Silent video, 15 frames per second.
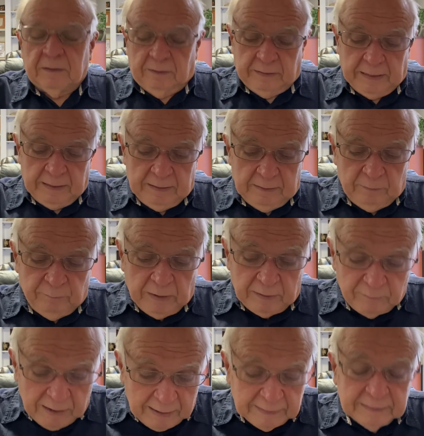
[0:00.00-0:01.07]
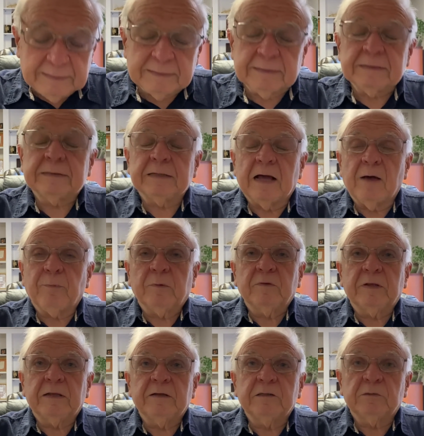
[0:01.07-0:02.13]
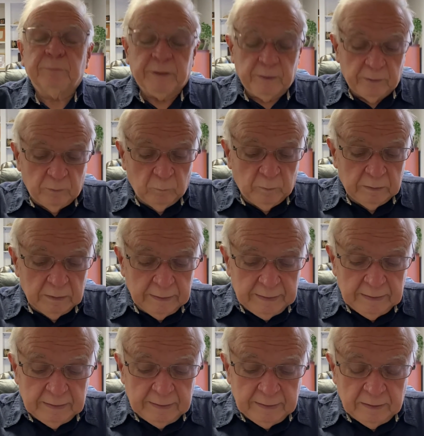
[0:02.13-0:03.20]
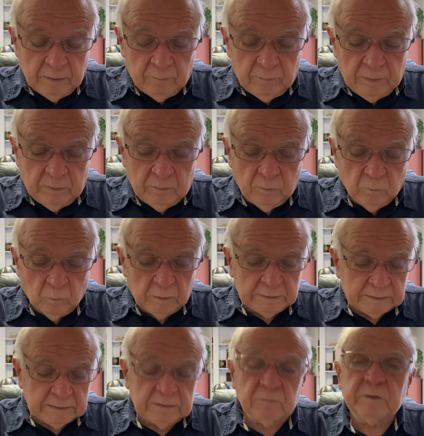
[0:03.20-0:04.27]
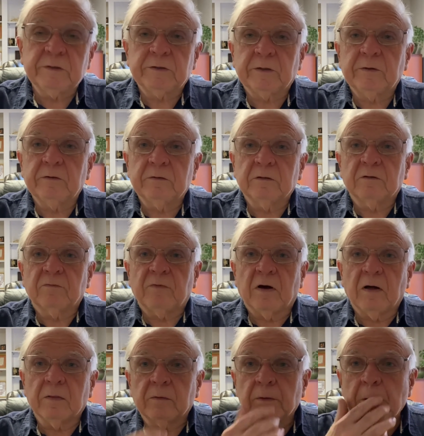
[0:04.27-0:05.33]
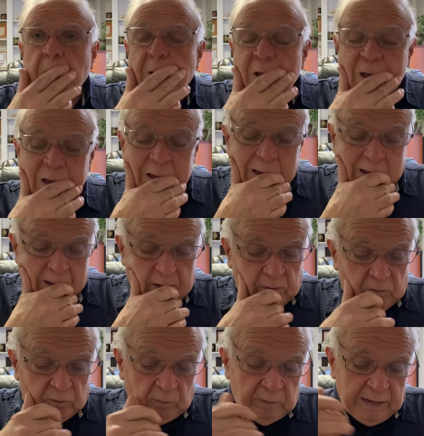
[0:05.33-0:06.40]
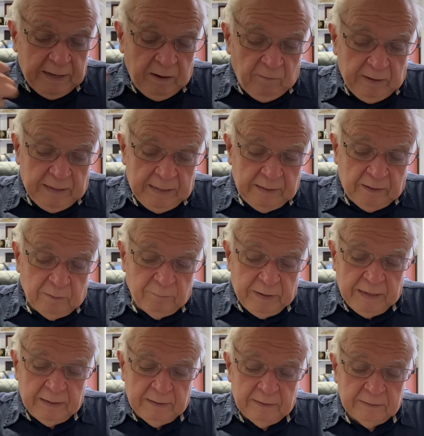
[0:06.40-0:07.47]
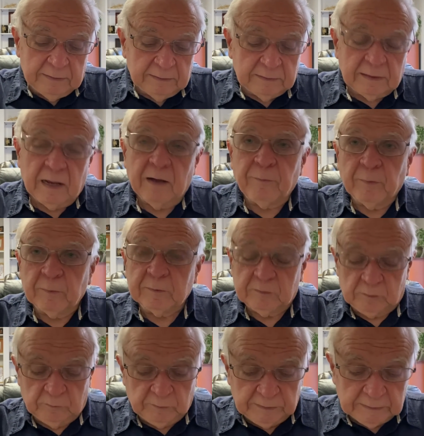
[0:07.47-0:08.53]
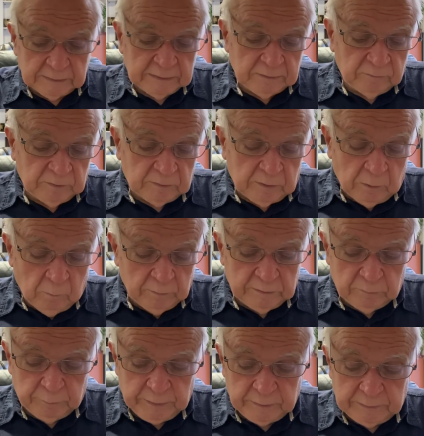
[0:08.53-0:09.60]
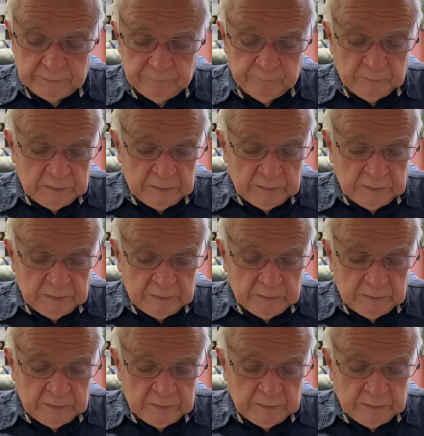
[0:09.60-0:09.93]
the disciples that the Spirit would lead them once he returned to the Father. So now he commanded his disciples to receive this Holy Spirit.